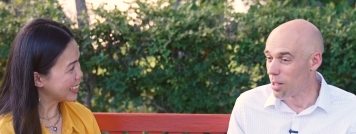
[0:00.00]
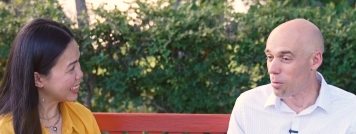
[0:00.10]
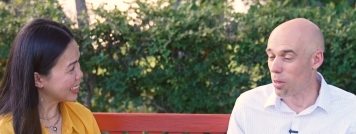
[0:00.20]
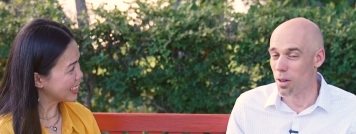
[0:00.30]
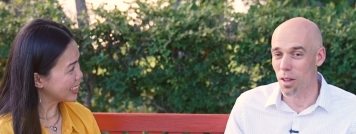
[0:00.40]

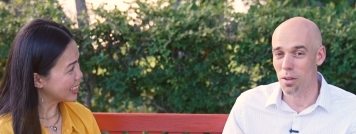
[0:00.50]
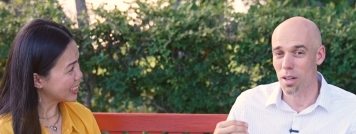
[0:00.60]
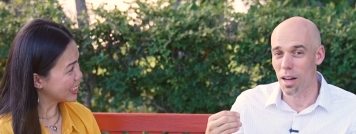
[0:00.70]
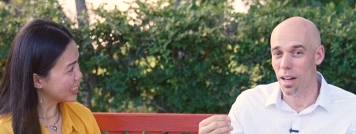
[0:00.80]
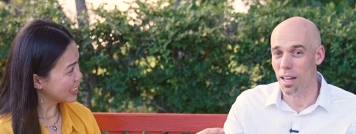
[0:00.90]
Speaker 1: with another
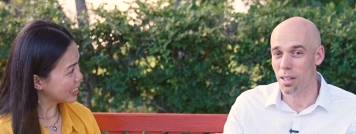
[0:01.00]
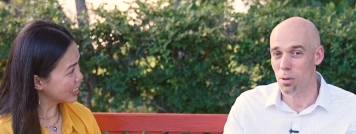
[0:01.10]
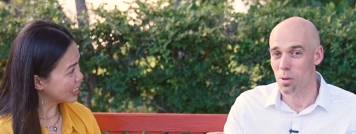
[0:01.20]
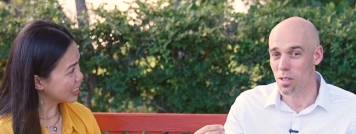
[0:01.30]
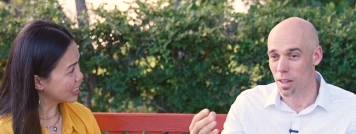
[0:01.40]
guy
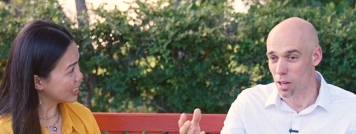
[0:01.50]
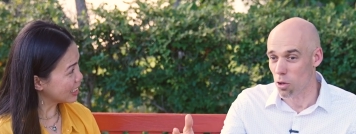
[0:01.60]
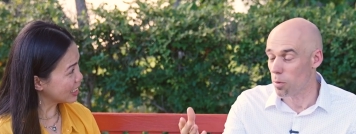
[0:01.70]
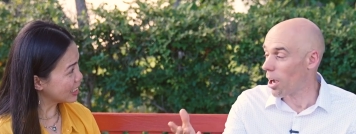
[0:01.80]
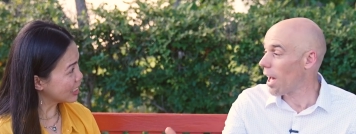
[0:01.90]
who was in that
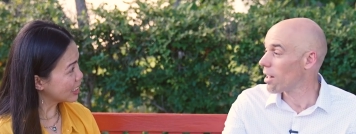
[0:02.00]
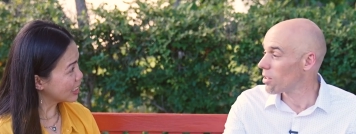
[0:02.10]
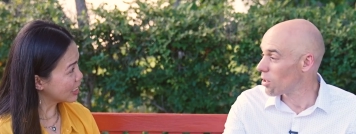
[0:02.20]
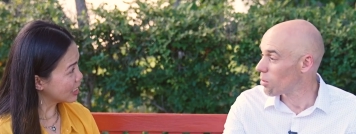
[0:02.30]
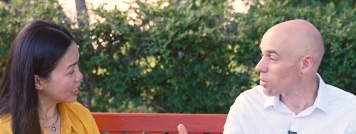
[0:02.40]
group who had a
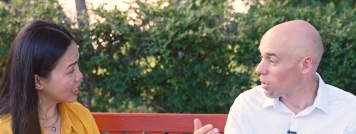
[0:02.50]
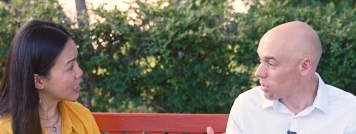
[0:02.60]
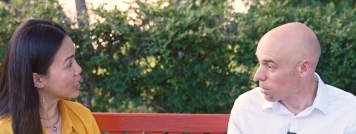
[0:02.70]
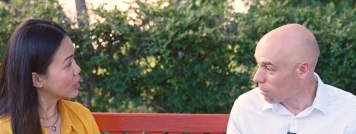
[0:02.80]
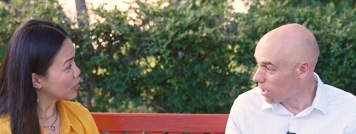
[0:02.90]
deal was
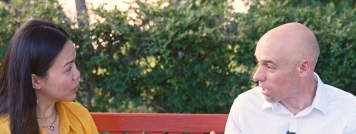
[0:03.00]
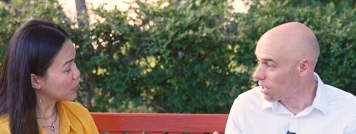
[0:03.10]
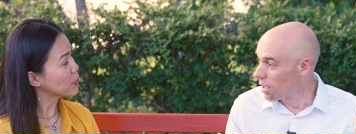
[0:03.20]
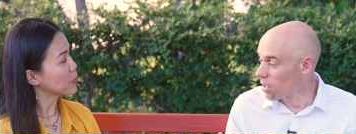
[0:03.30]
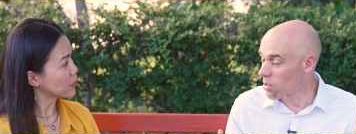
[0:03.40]
raising money.
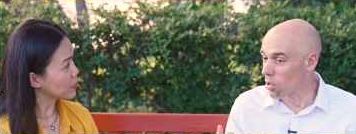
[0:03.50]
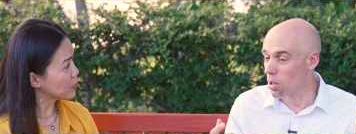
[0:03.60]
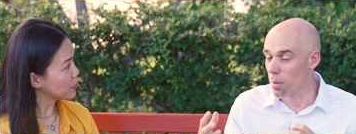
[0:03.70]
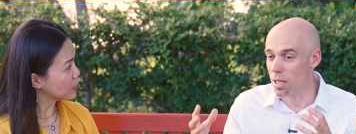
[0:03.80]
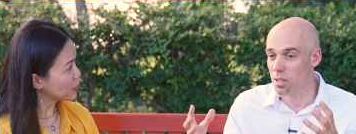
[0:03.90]
So
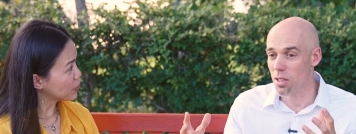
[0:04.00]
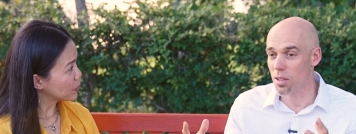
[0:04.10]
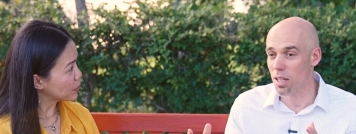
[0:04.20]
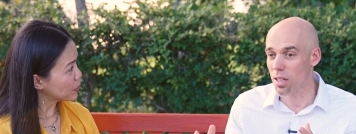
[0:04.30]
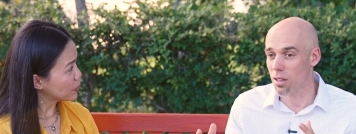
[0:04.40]
you're
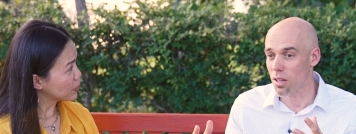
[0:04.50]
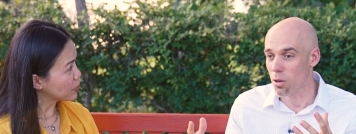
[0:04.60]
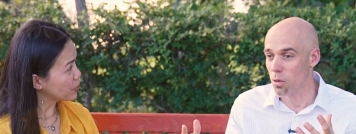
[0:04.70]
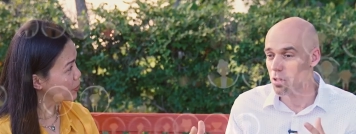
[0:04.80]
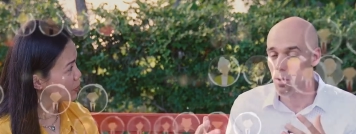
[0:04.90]
basically a
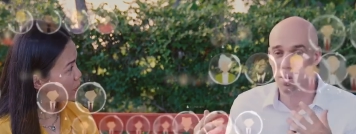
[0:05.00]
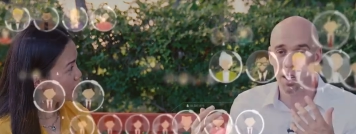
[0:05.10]
goal is to be